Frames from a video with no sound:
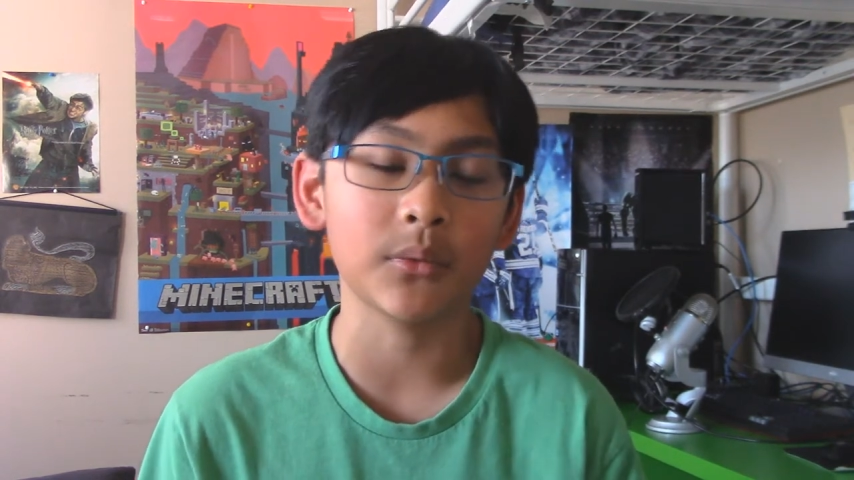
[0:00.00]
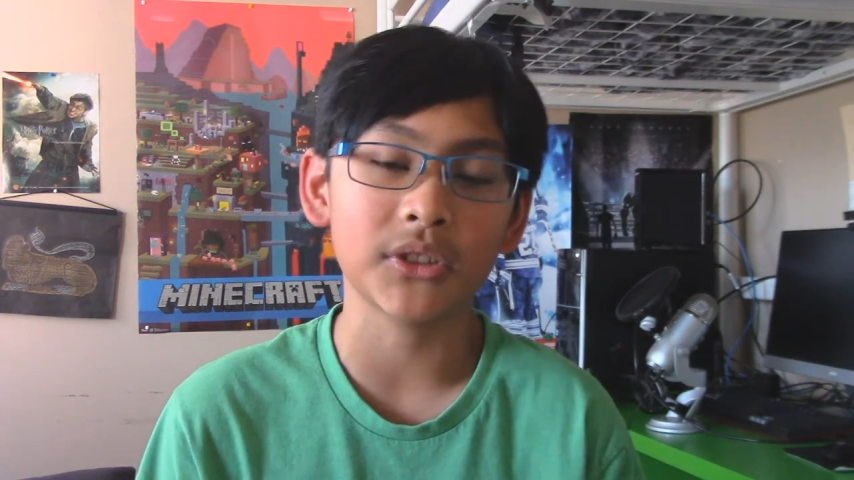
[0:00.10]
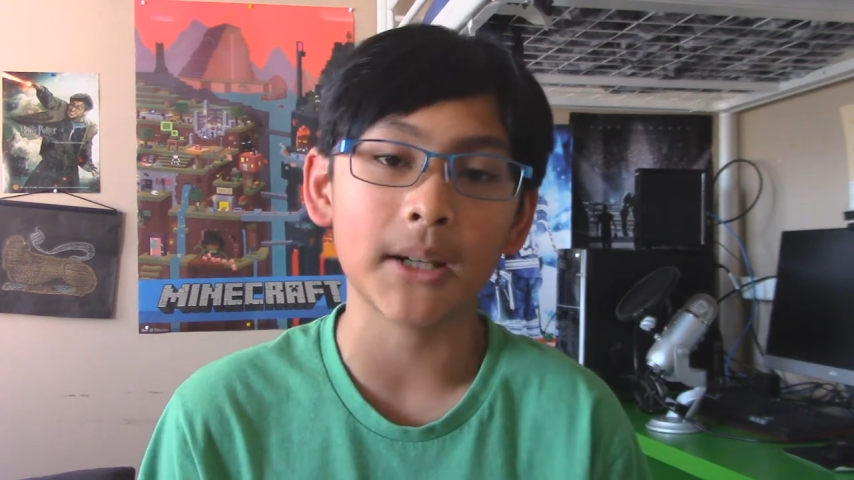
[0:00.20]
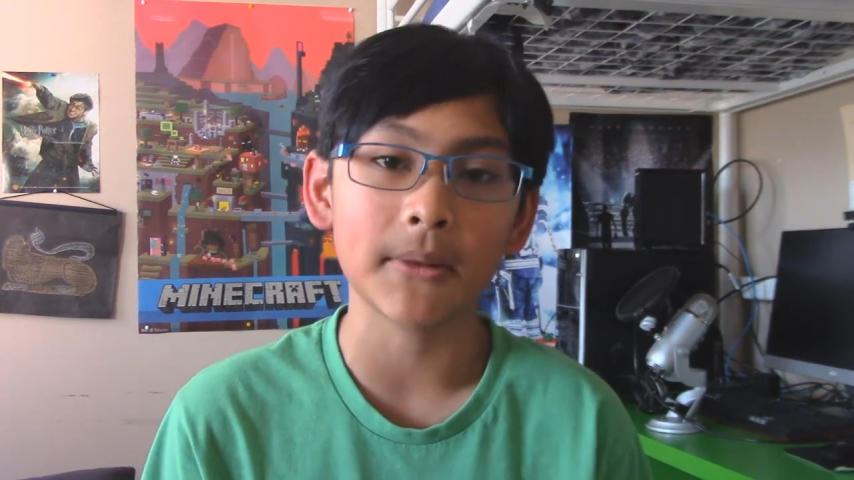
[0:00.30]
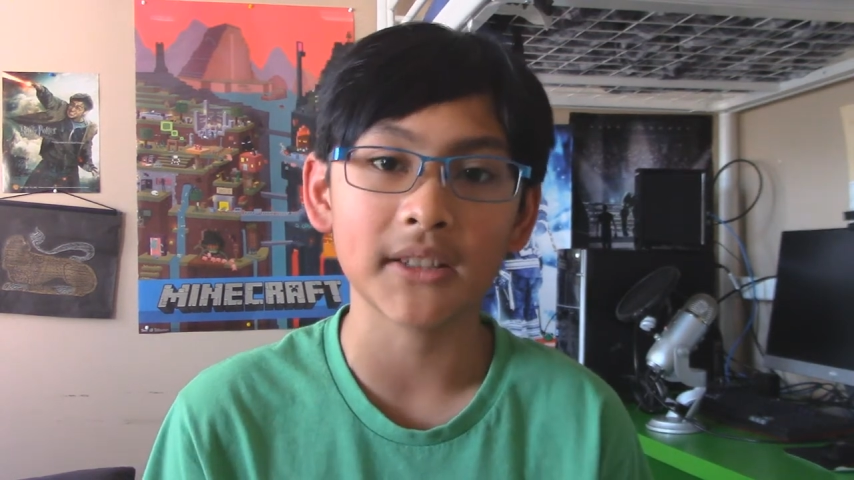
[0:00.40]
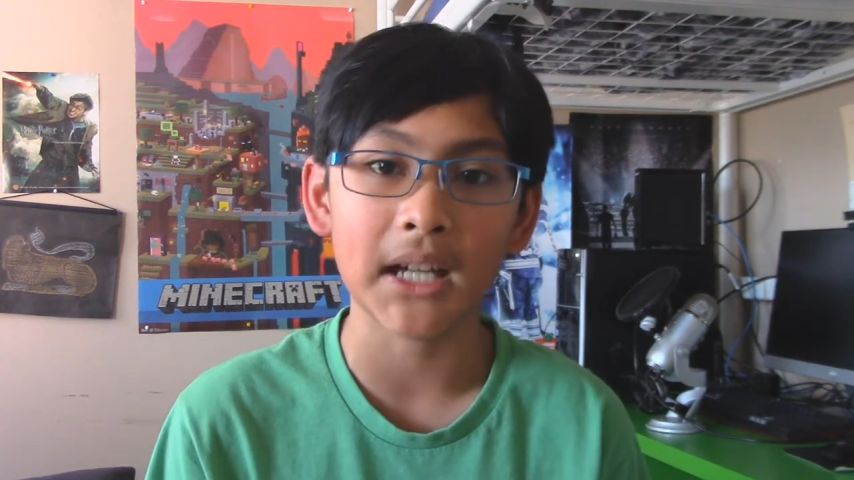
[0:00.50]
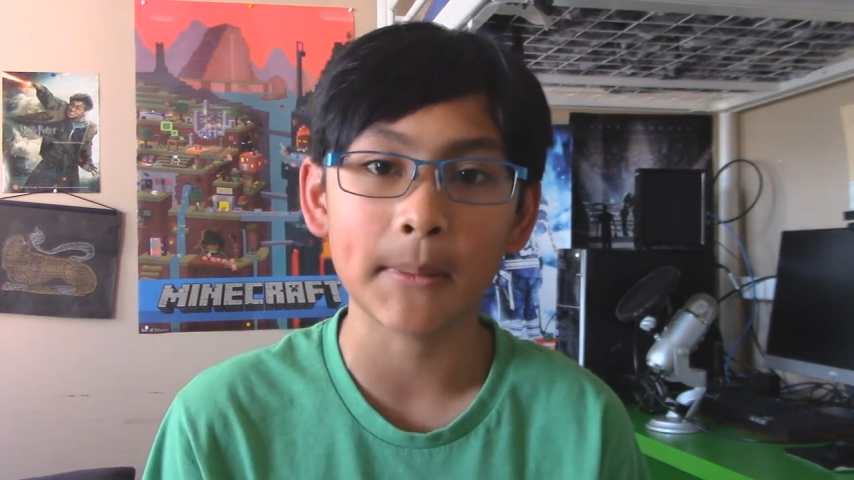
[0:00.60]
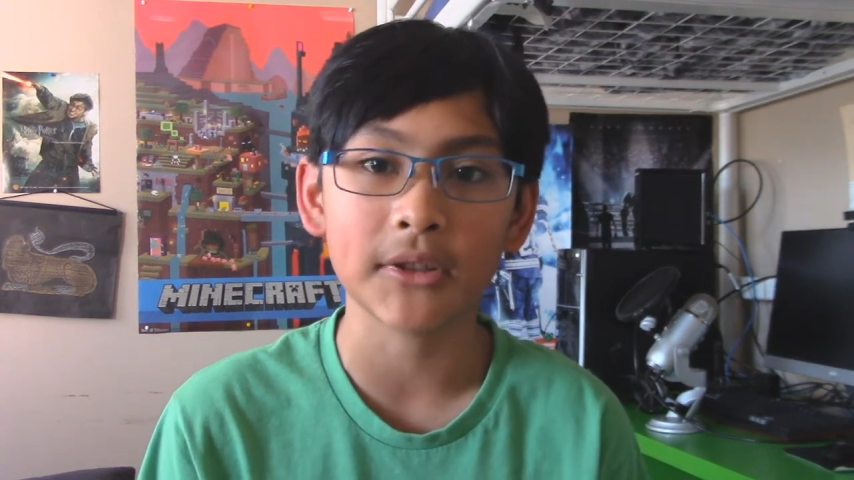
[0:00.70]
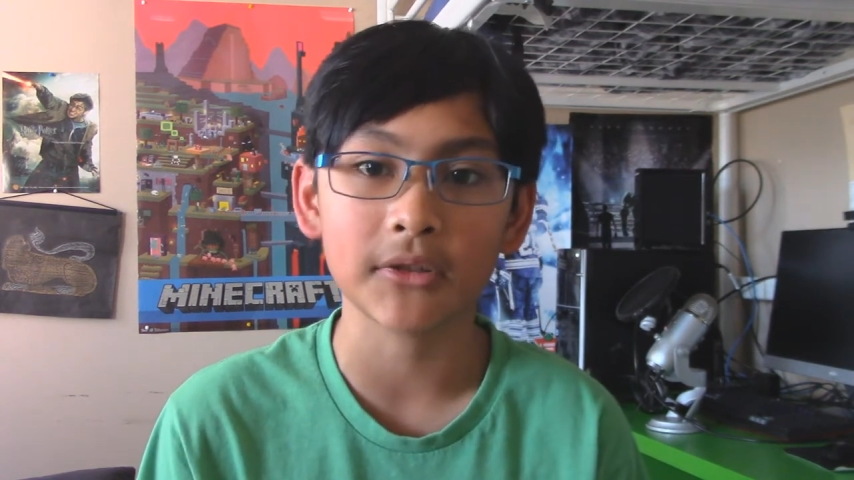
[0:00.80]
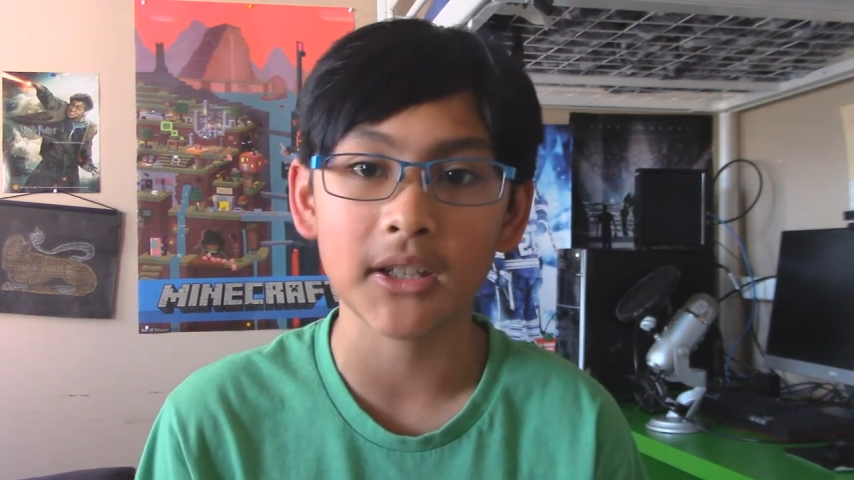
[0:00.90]
time to time.
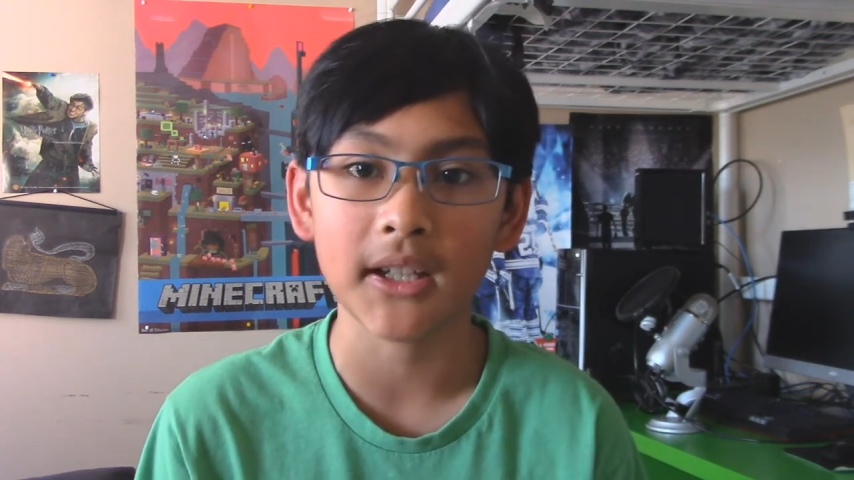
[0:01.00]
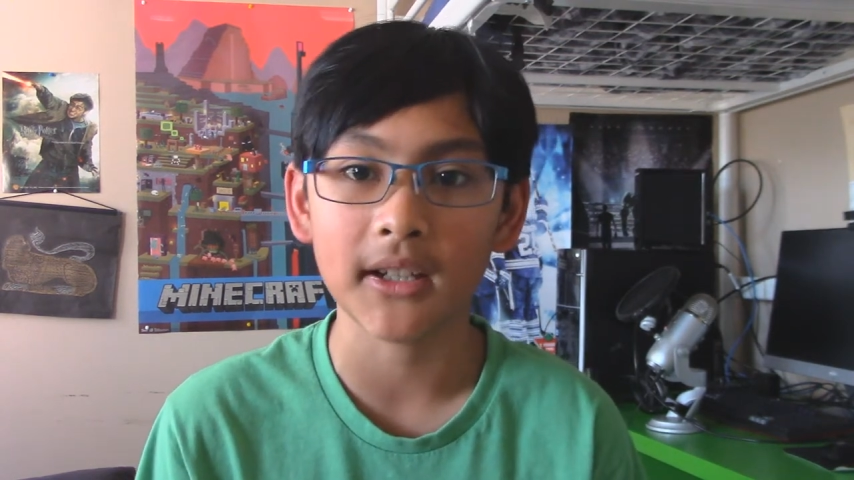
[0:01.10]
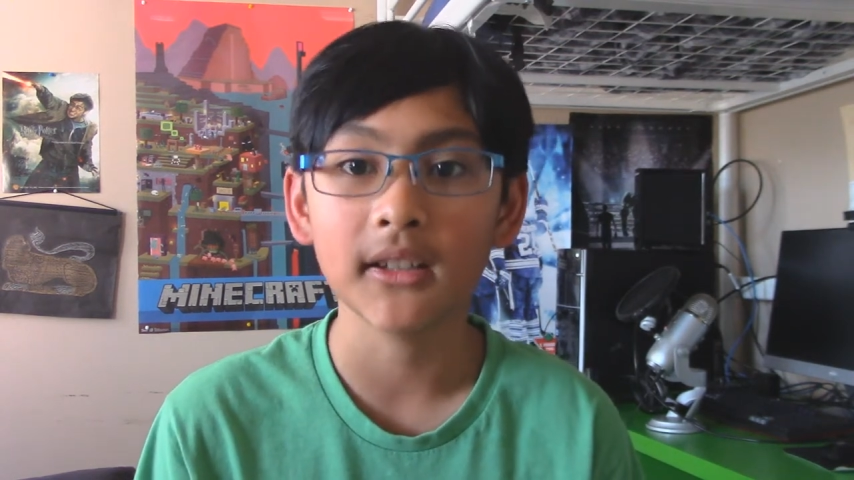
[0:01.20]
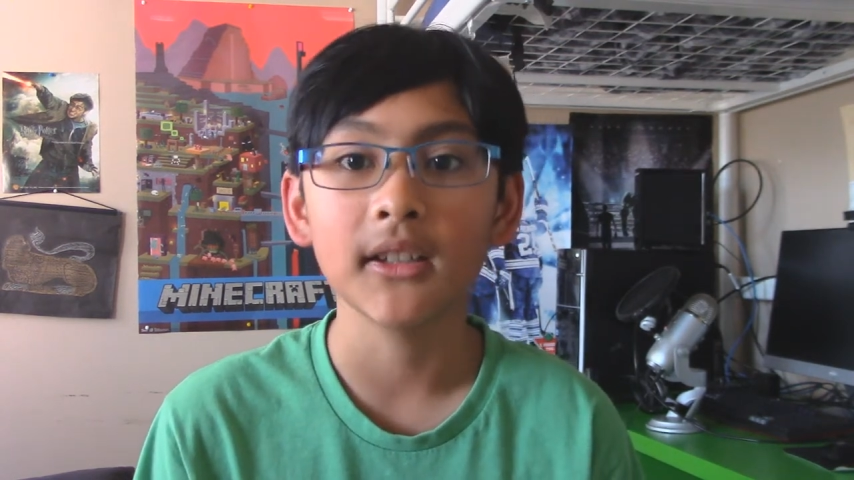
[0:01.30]
It's okay.